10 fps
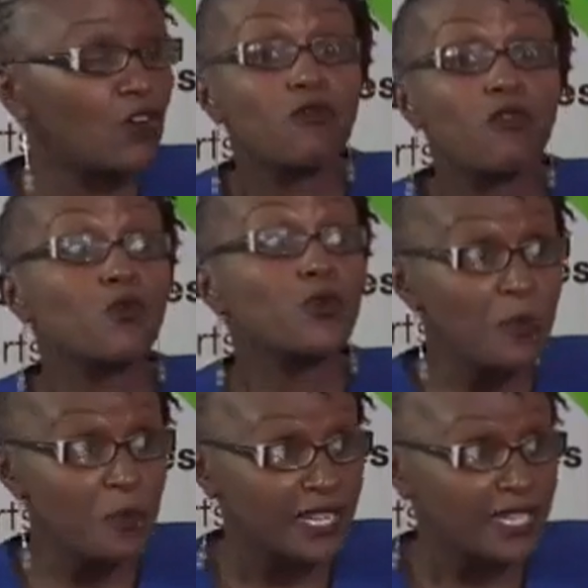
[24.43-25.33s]
for
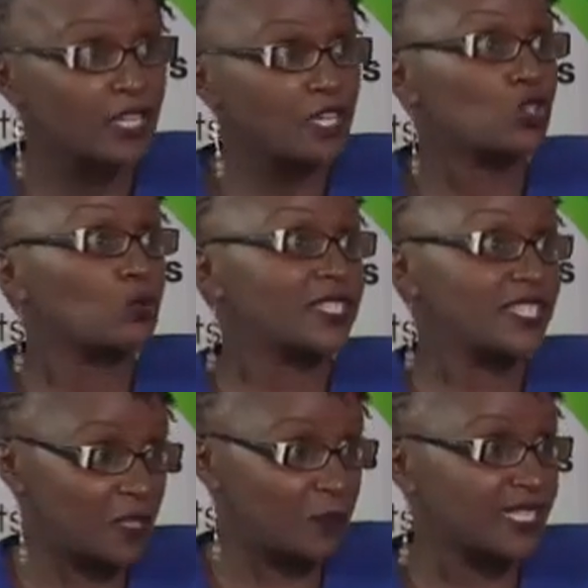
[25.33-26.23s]
women to
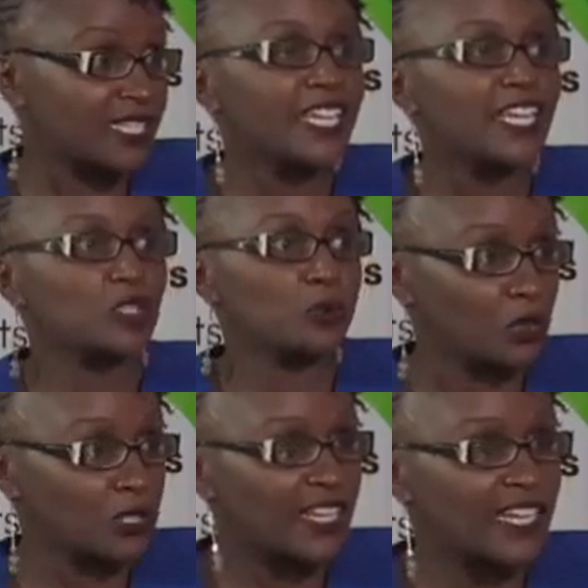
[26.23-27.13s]
participate in
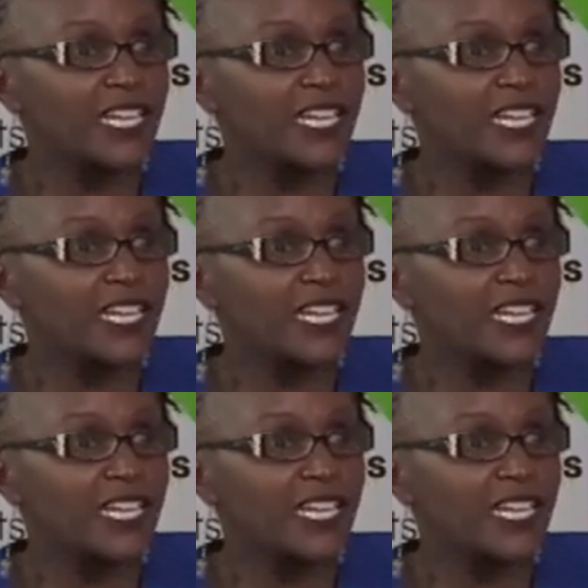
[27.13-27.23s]
sports,